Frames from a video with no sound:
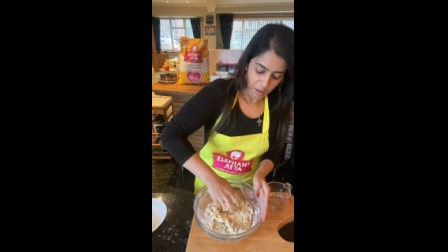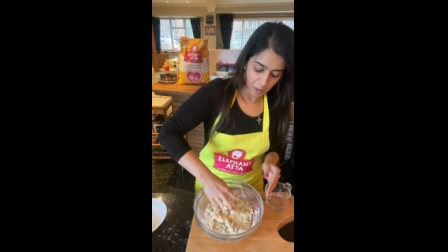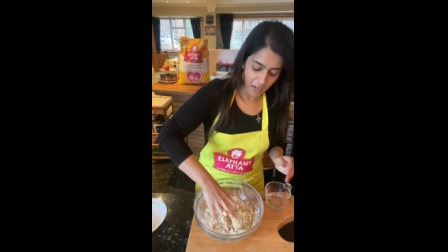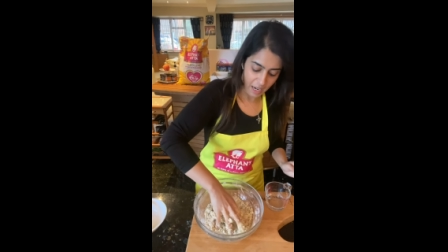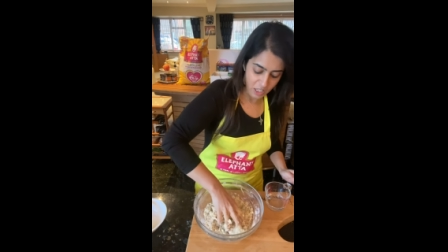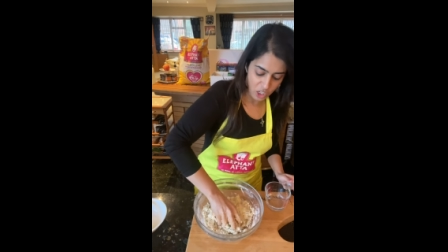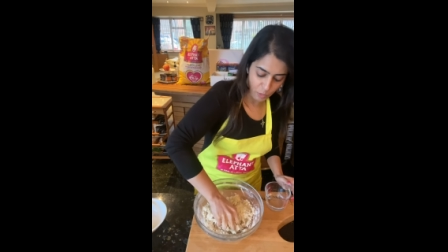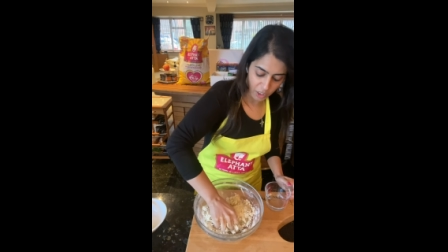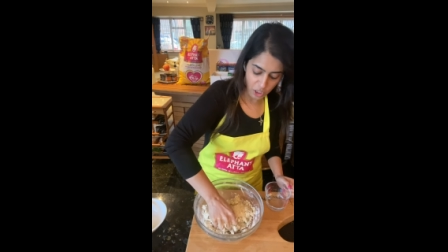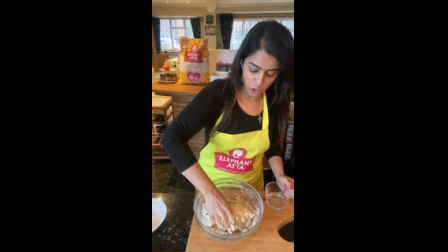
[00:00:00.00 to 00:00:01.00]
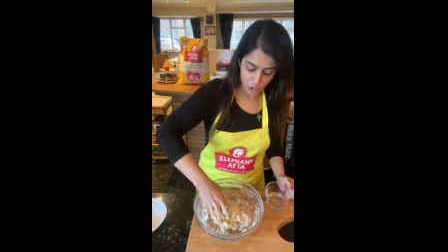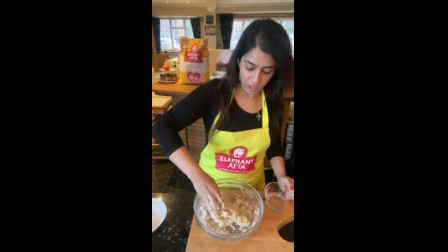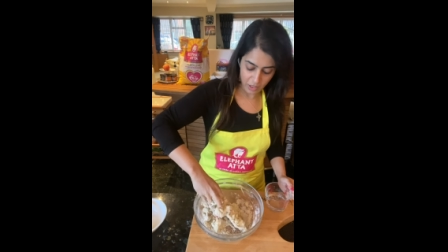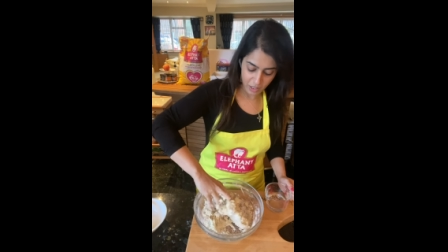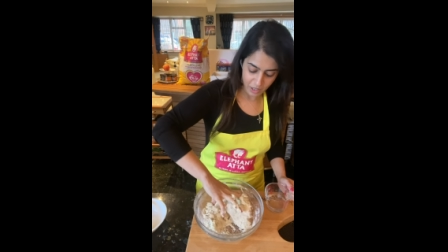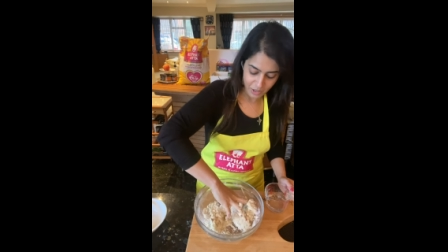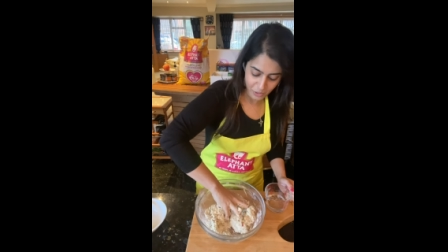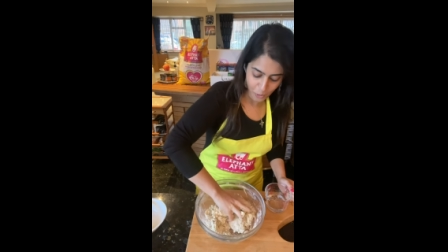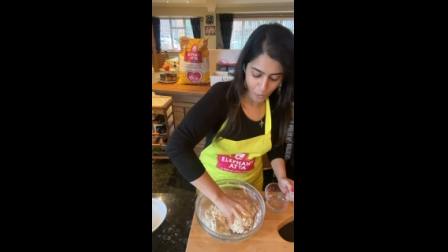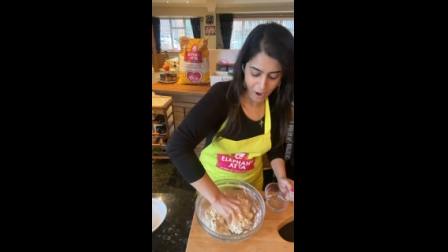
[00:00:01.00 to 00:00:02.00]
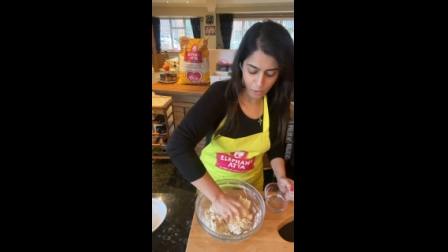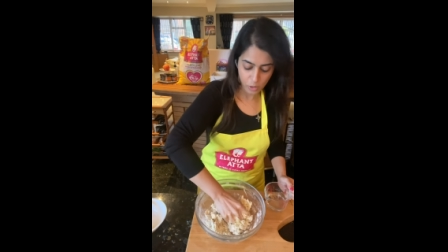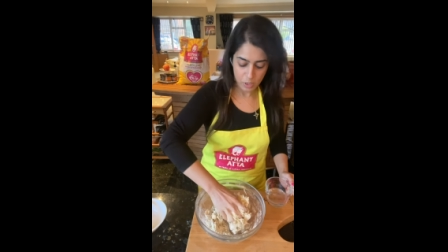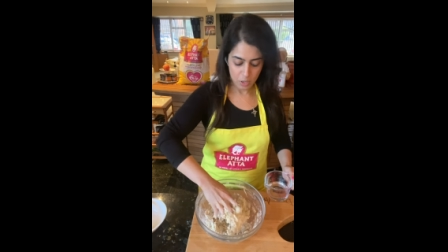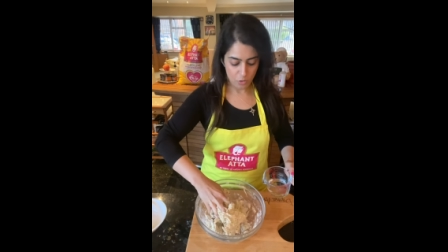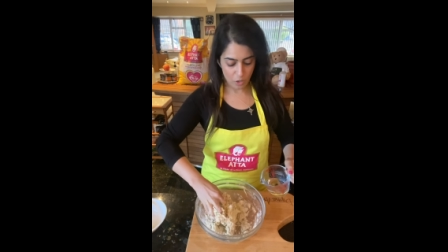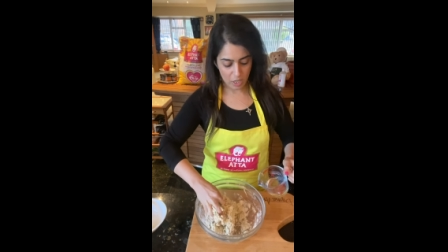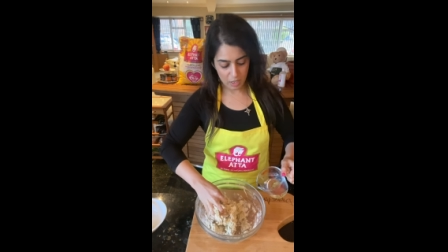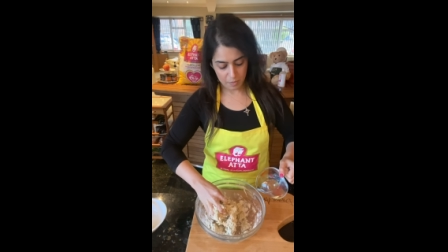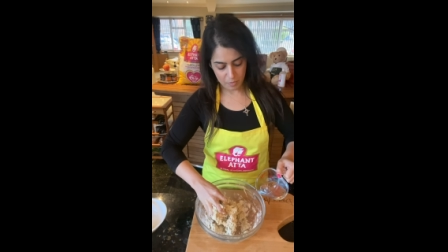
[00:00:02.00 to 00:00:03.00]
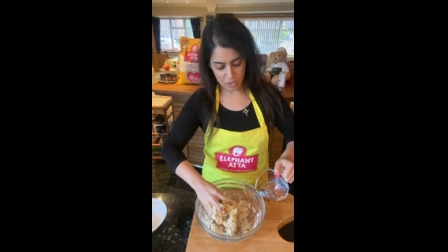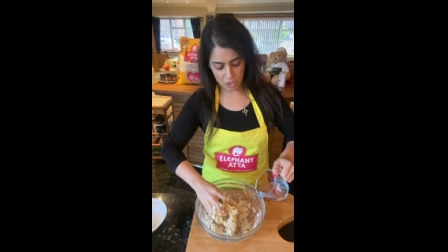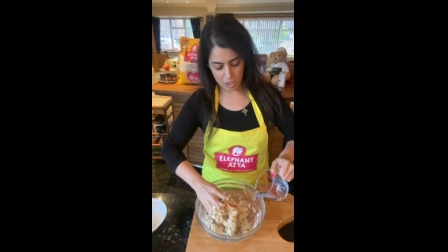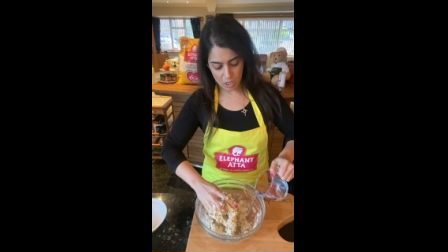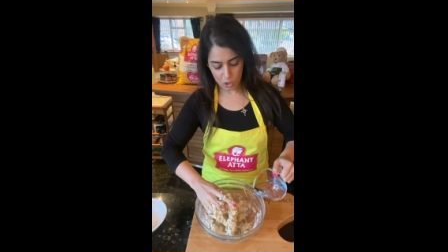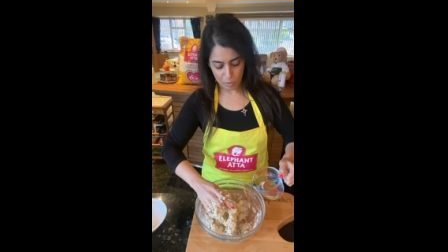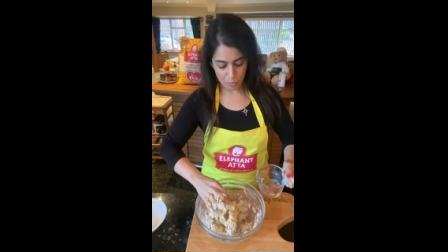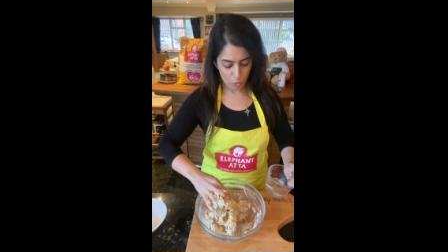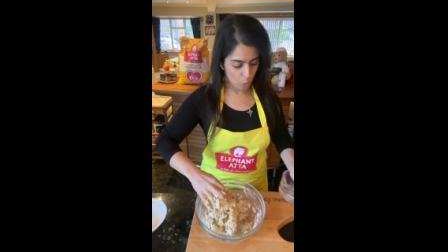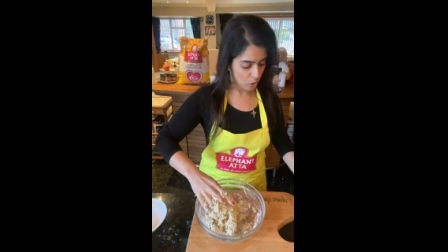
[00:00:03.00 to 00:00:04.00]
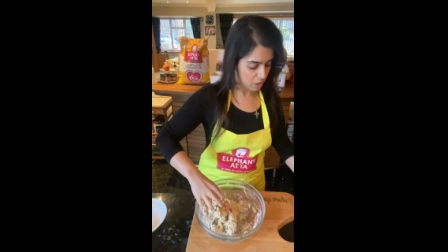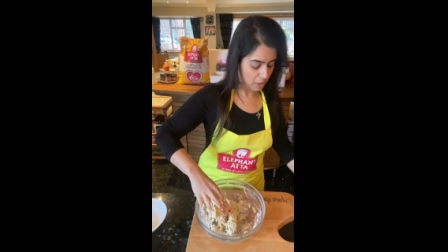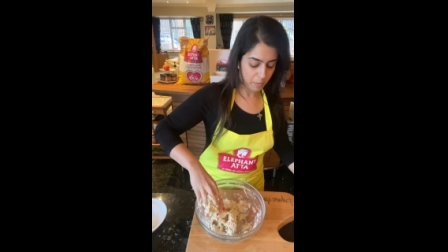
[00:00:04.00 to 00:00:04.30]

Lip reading: hands to bring the dough together. Wow, right, just a little bit more water.